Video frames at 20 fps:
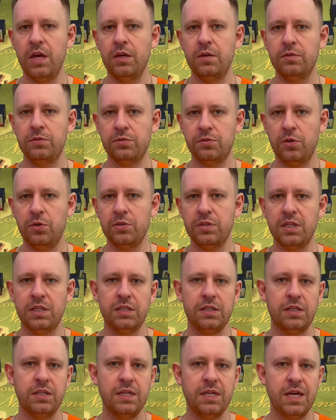thought that
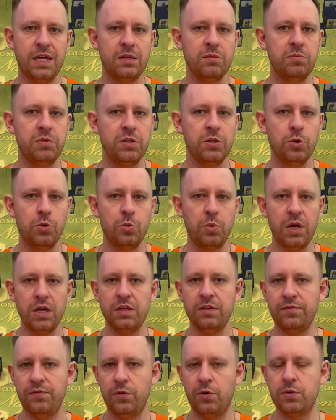he can be
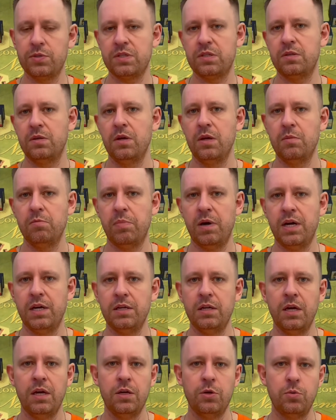reinforced
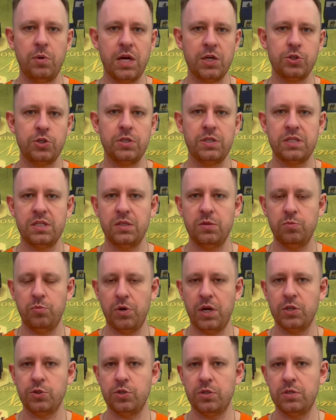by Russians and
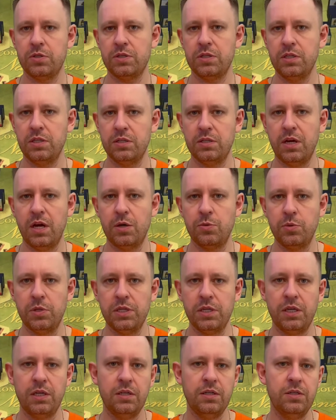Prussians in the
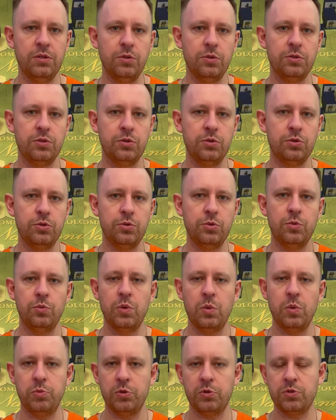area in order to
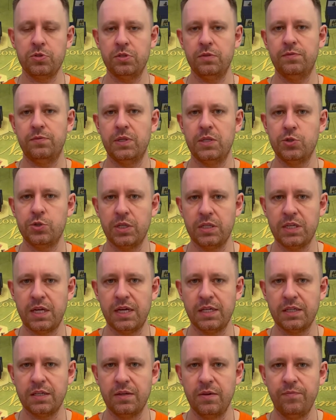repulse the French
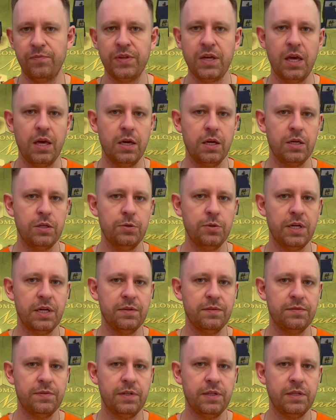attack. You can
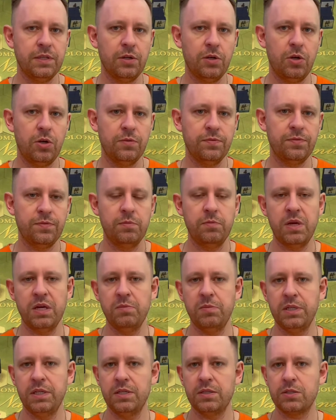think of
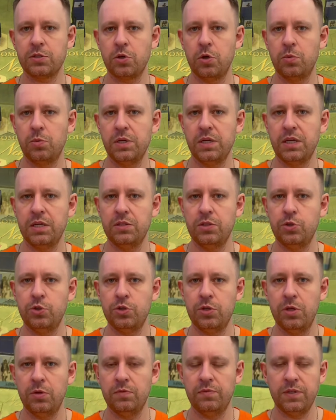maybe scoring
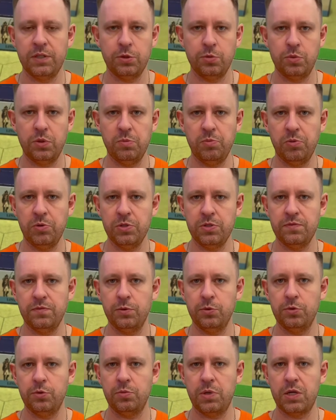additional victory points
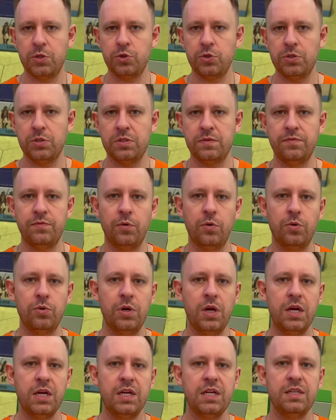for the Russians for
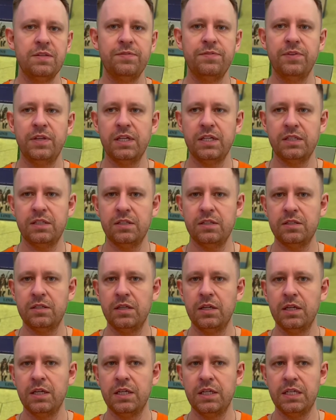inflicted
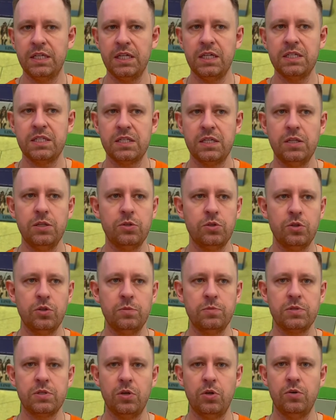hits in
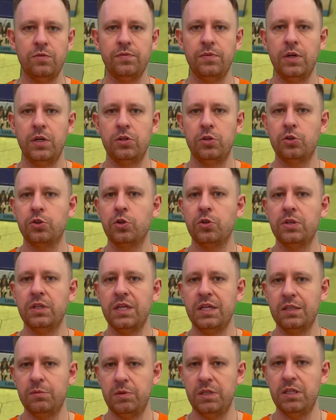terms of not only
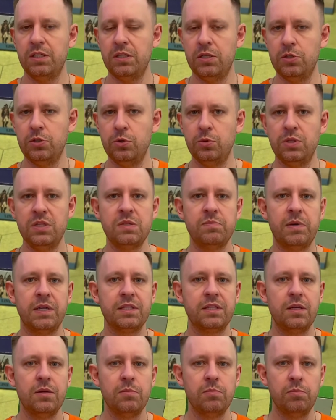eliminated units
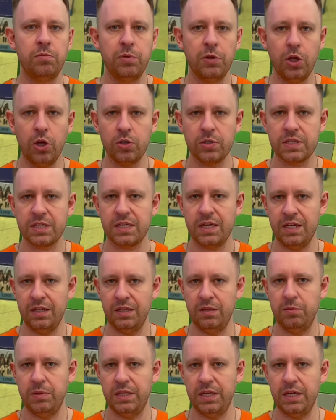but blocks
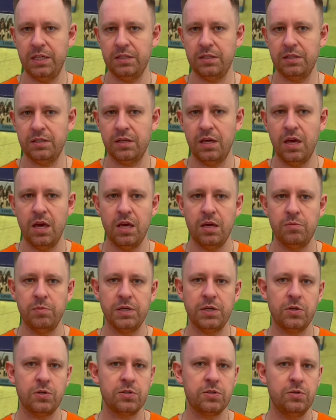eliminated,
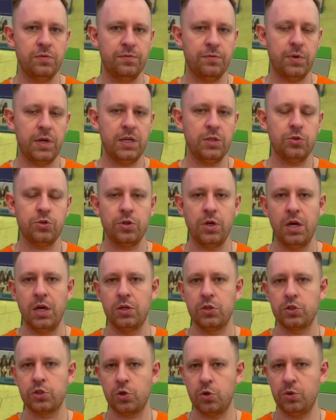because the French
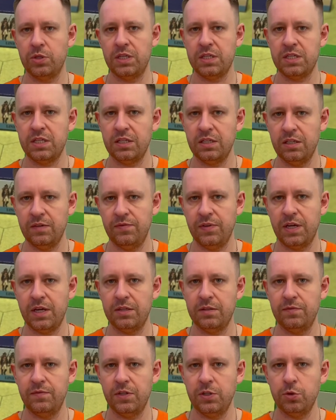scored a
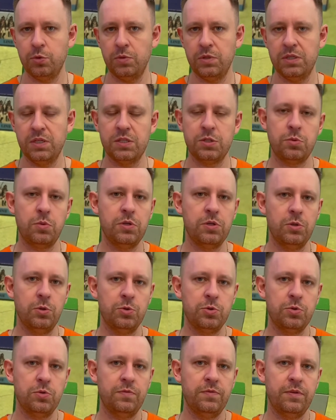significant victory destroying
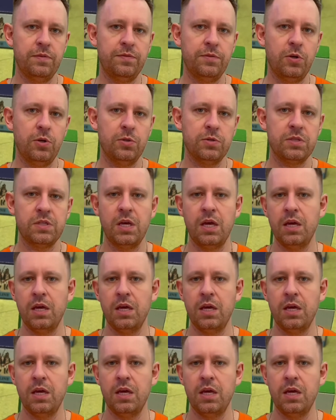Ossufiev courts